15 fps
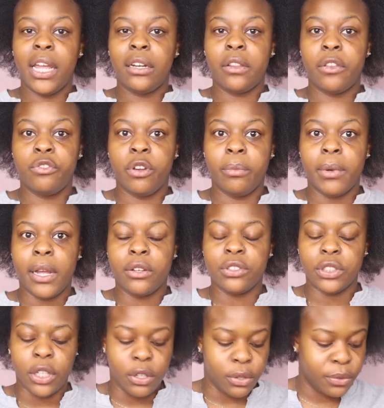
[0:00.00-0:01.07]
into the trim now,
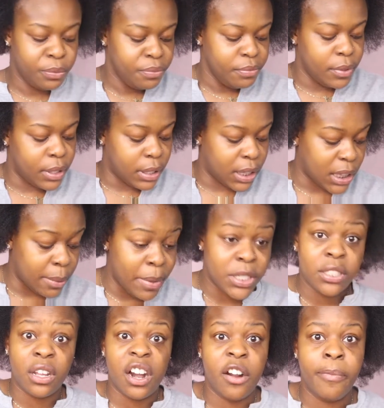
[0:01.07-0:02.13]
so let me
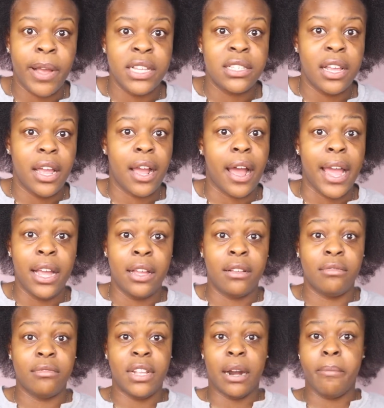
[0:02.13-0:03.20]
start off by saying I
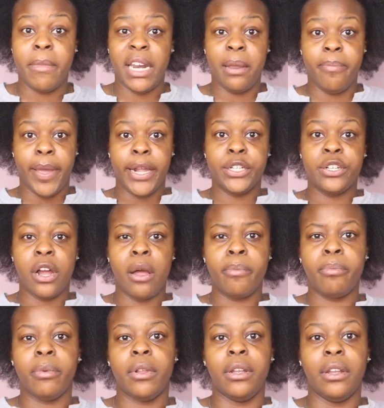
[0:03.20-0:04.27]
did a mini big chop
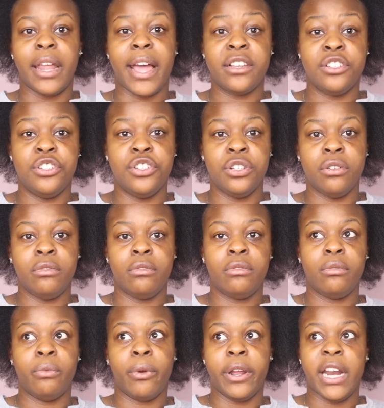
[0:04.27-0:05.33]
last June.
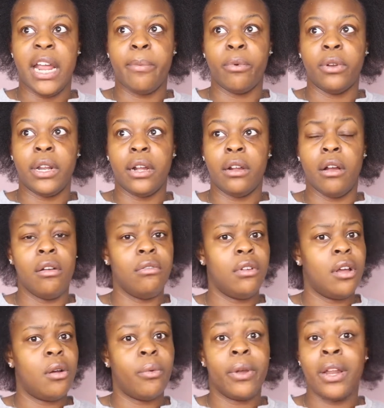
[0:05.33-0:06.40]
We're in April now. Oh
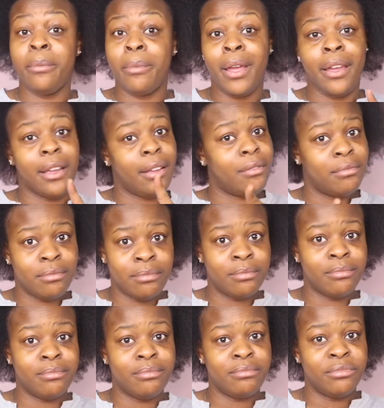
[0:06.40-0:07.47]
no, we're in May.
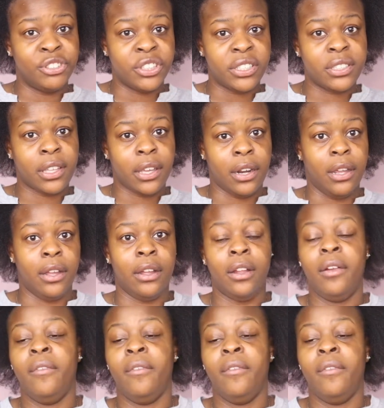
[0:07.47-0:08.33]
Just kidding.